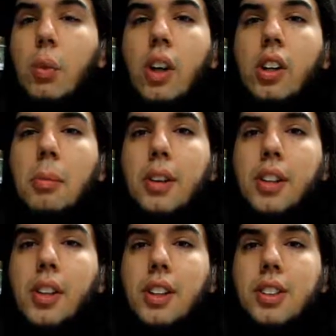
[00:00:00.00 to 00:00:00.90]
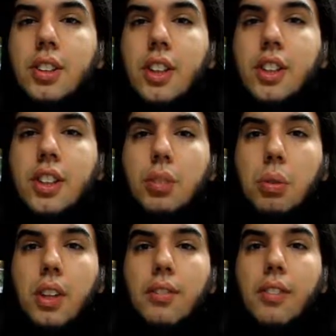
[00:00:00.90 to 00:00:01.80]
welcome on the console here. It's a
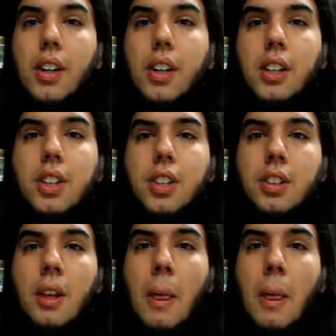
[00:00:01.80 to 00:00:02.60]
really fun addition.